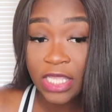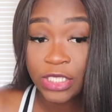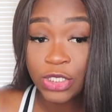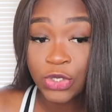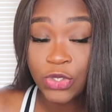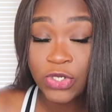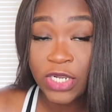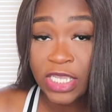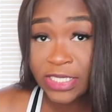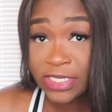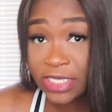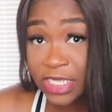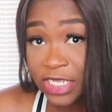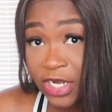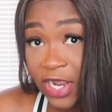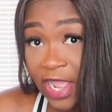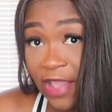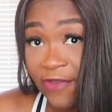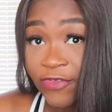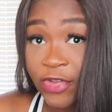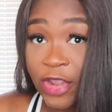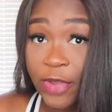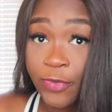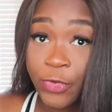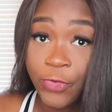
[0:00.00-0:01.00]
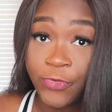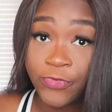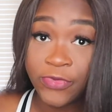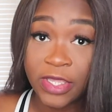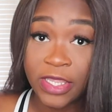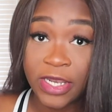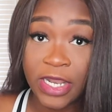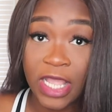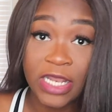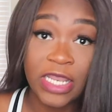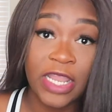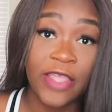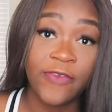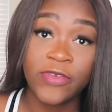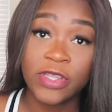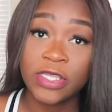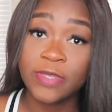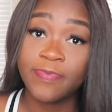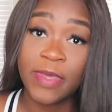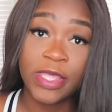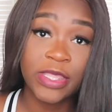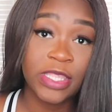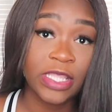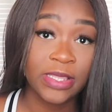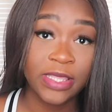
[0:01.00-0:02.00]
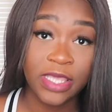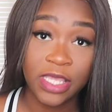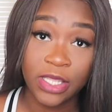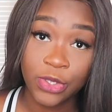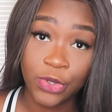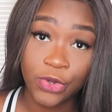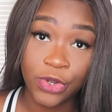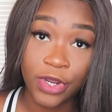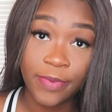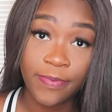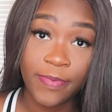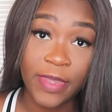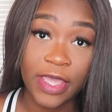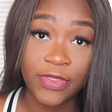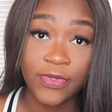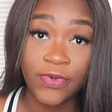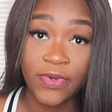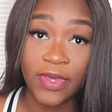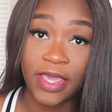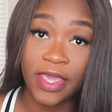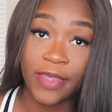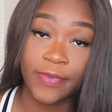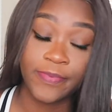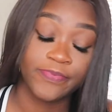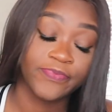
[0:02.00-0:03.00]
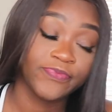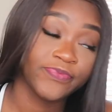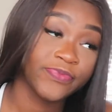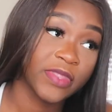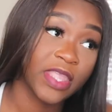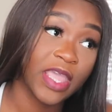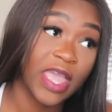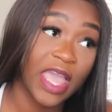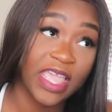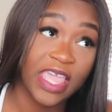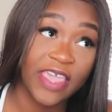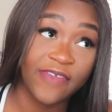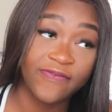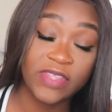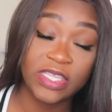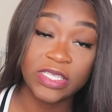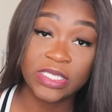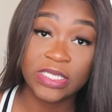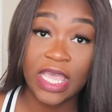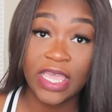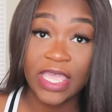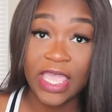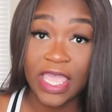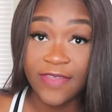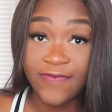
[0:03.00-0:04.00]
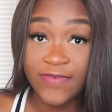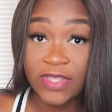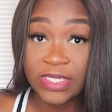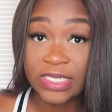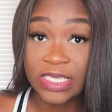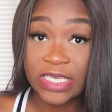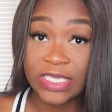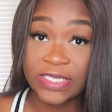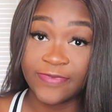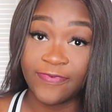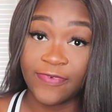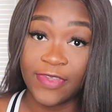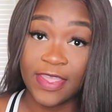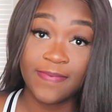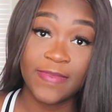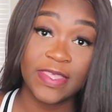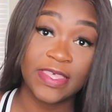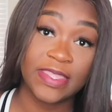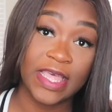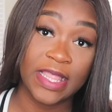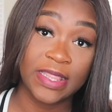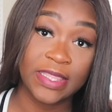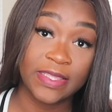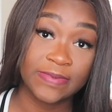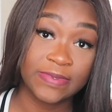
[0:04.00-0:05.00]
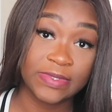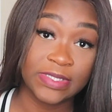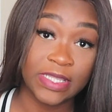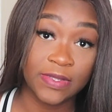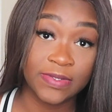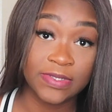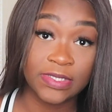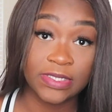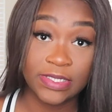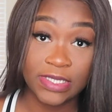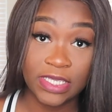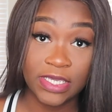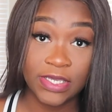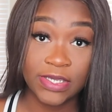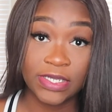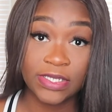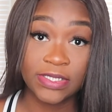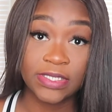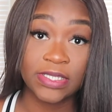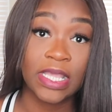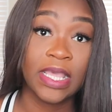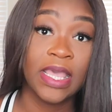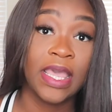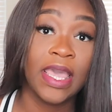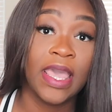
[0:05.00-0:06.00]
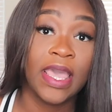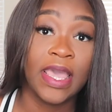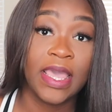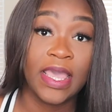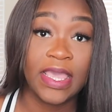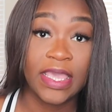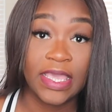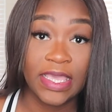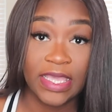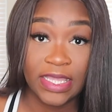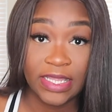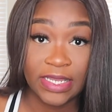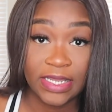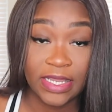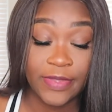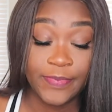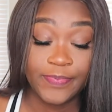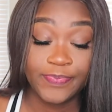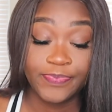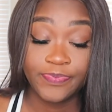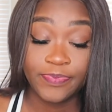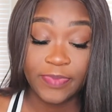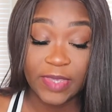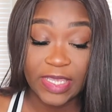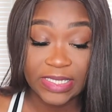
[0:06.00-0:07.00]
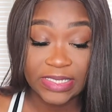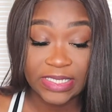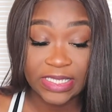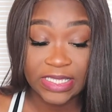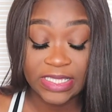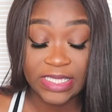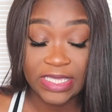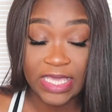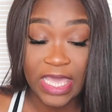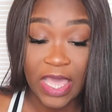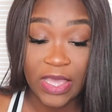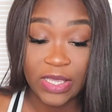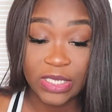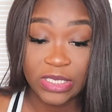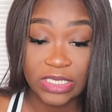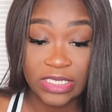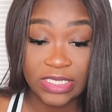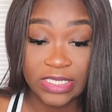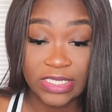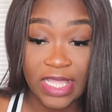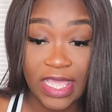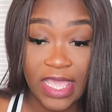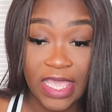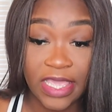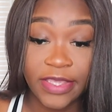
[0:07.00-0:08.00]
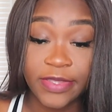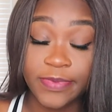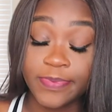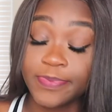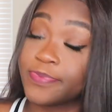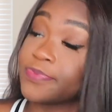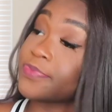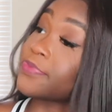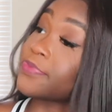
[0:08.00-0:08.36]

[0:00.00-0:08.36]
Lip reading: 2 days later after I moved in. I never met the landlord, by the way. I gave it to his family that lives downstairs, and basically I was just like,